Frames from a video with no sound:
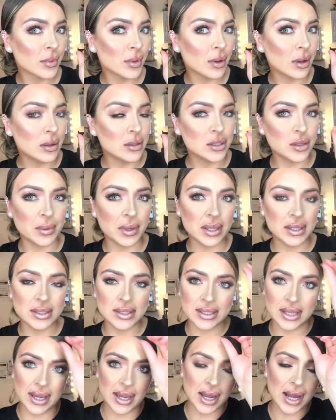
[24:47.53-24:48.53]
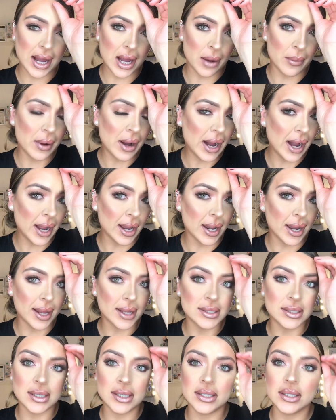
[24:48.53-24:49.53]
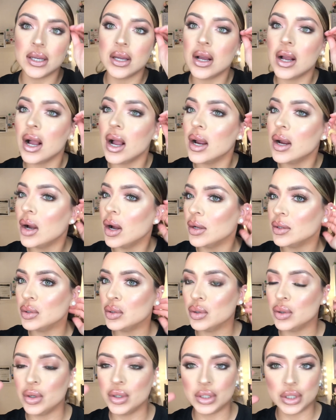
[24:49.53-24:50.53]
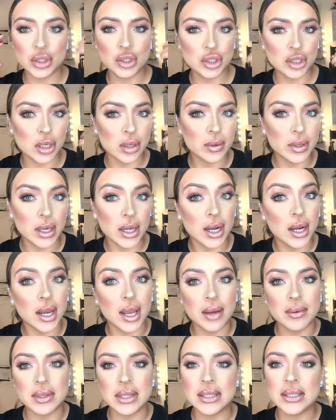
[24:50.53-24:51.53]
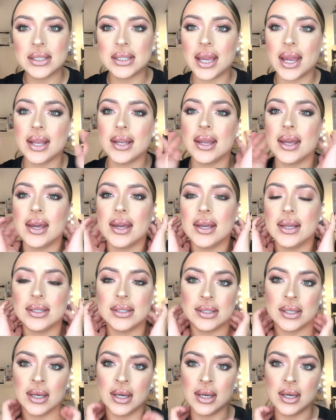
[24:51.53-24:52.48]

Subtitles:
so we can see how highlighted and contoured and dewy and glowy the skin is.